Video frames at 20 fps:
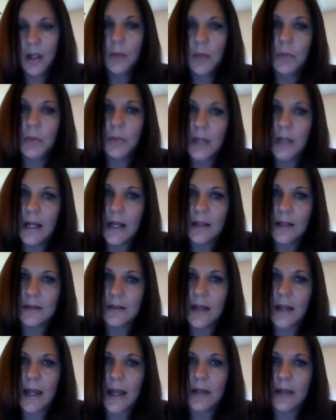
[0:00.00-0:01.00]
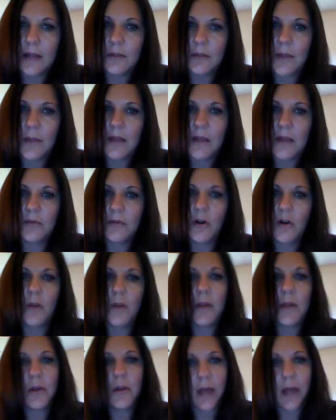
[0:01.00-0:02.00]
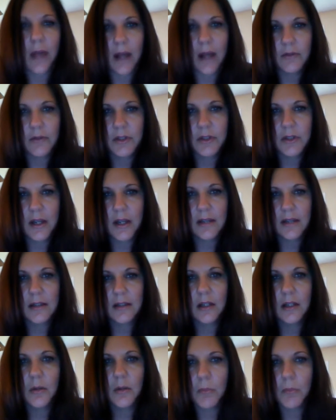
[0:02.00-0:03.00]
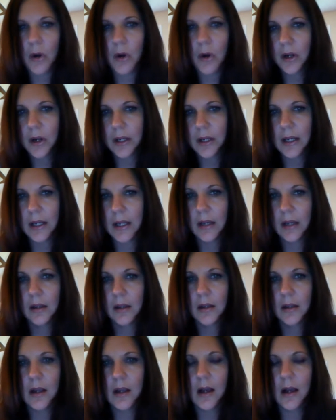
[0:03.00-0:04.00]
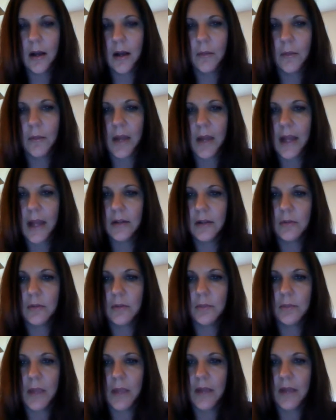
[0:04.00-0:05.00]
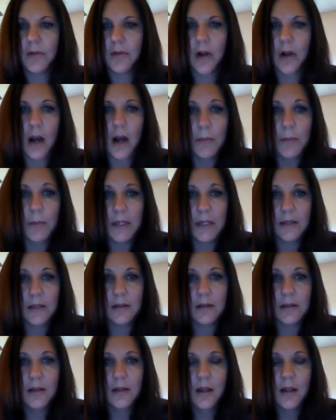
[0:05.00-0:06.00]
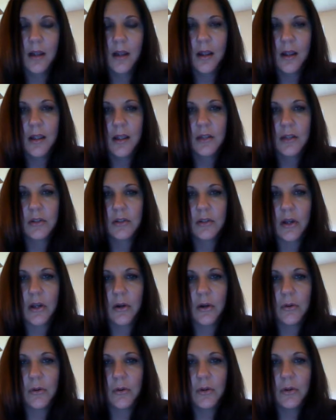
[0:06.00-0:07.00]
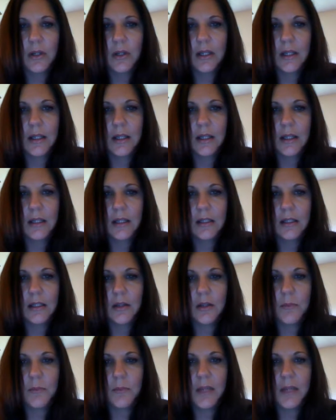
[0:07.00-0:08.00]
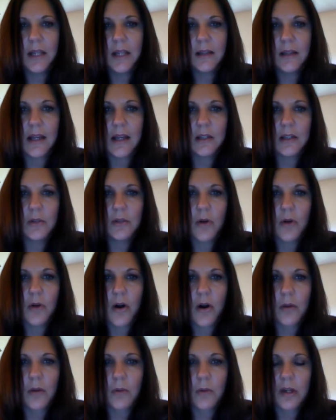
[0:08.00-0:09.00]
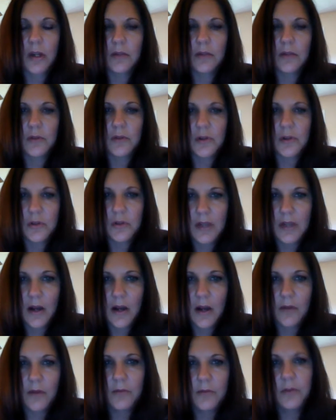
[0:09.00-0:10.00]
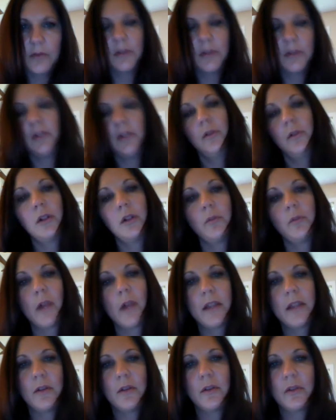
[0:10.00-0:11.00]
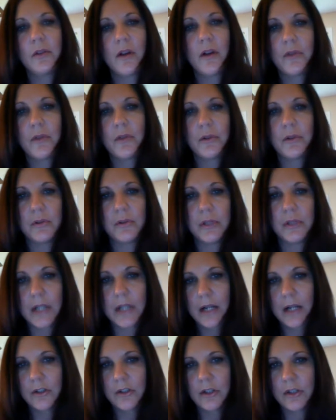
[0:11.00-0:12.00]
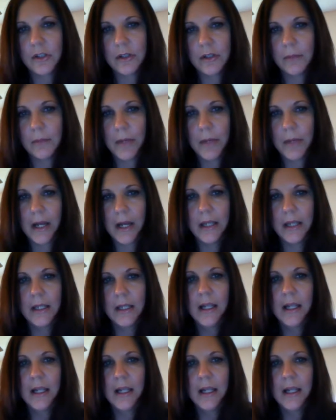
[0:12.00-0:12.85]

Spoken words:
Plus, I had to pay for all my own advertising, marketing. I had to pay for copies. So, being that you are working for yourself, you can write those off, those are deductions, but